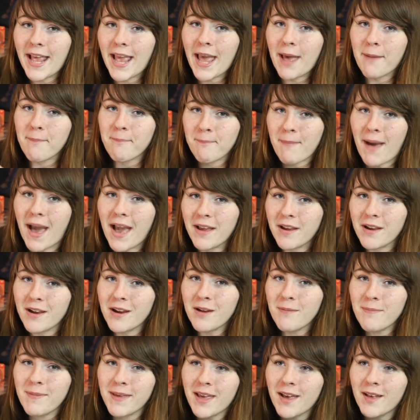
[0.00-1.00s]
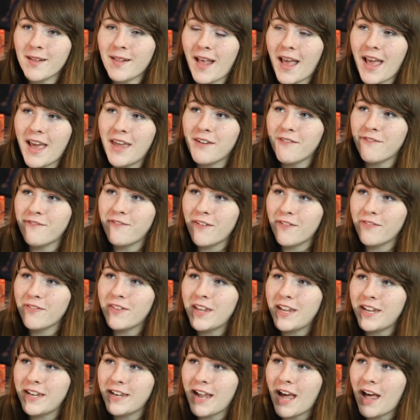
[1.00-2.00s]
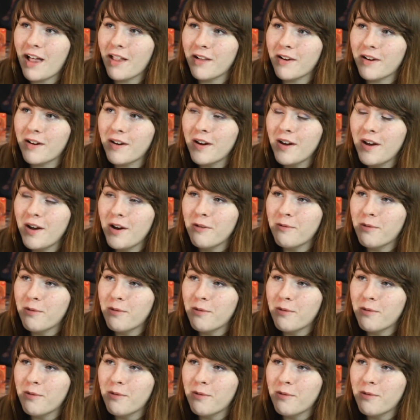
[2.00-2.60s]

at Meijer because I had a $15